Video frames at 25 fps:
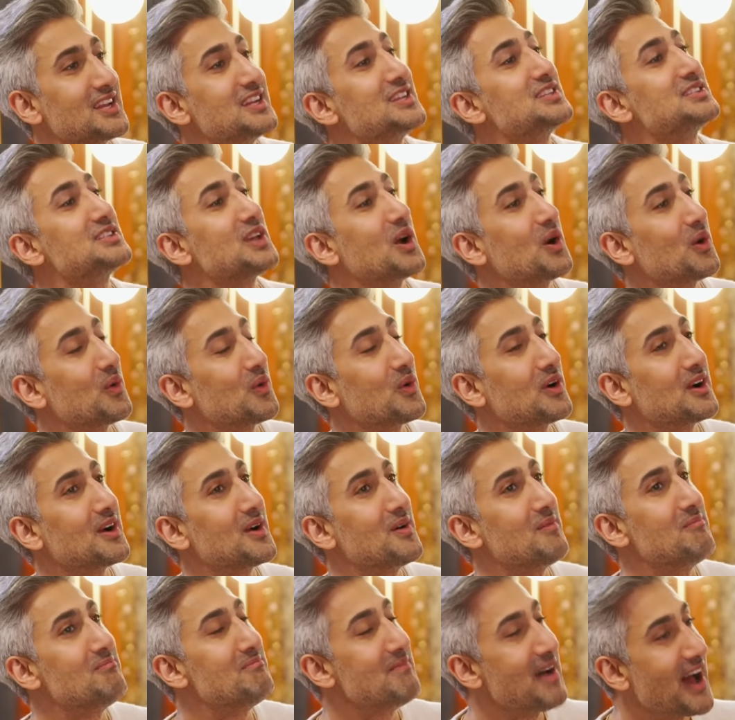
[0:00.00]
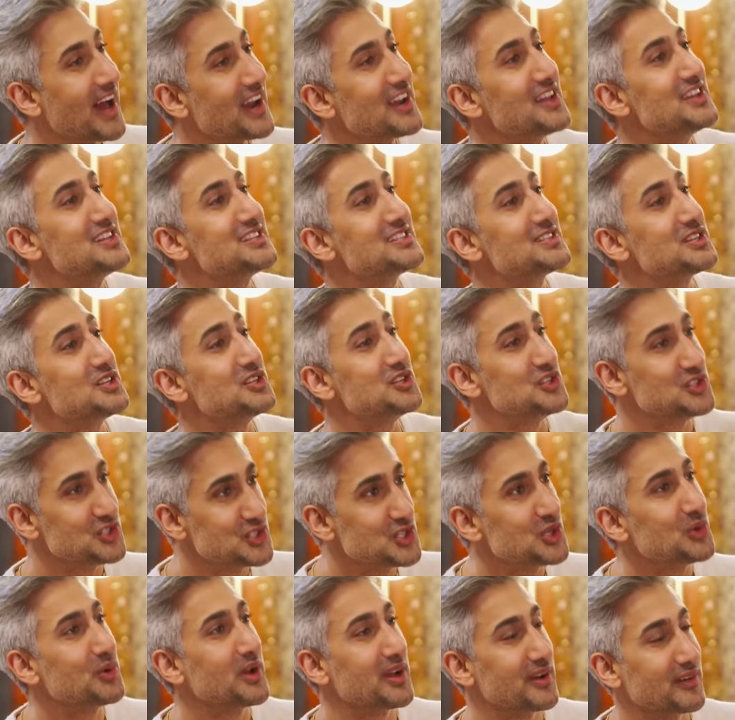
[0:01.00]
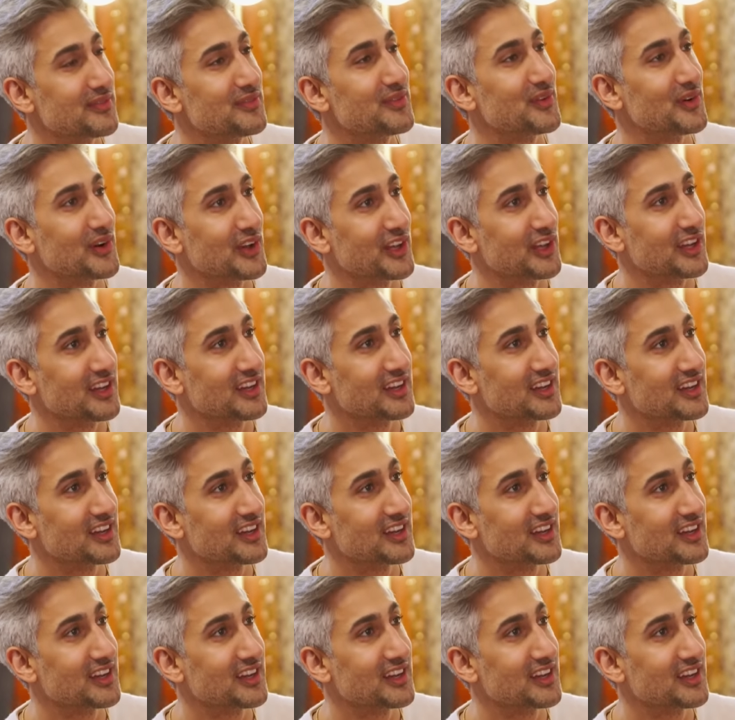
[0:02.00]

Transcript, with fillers: So, manners do it for you.